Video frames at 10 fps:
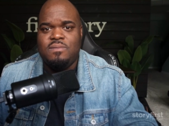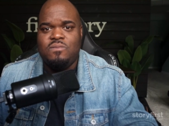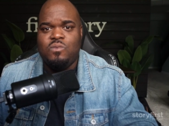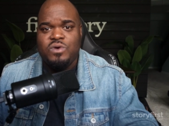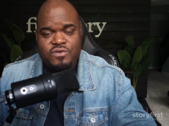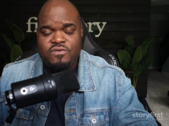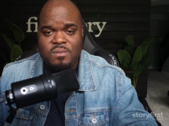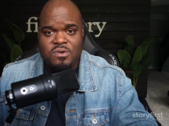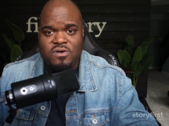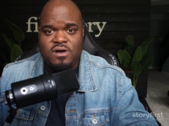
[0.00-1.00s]
what you've
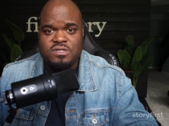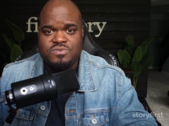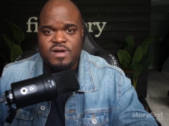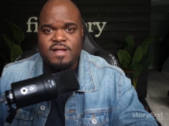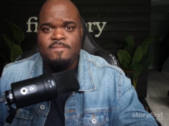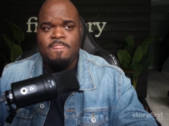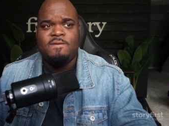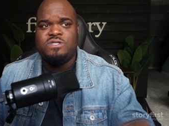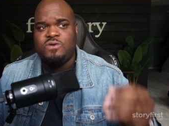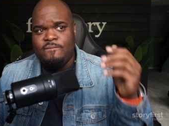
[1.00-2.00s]
come across, right? So,